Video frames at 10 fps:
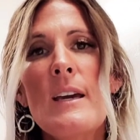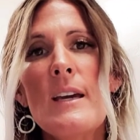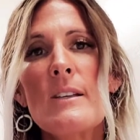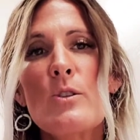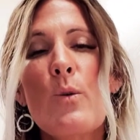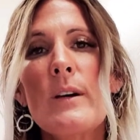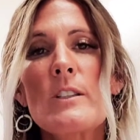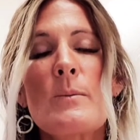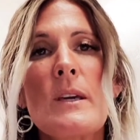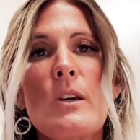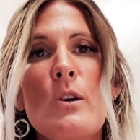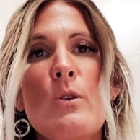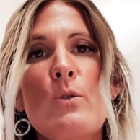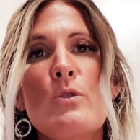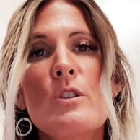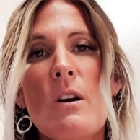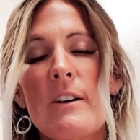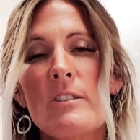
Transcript: is going to be huge to our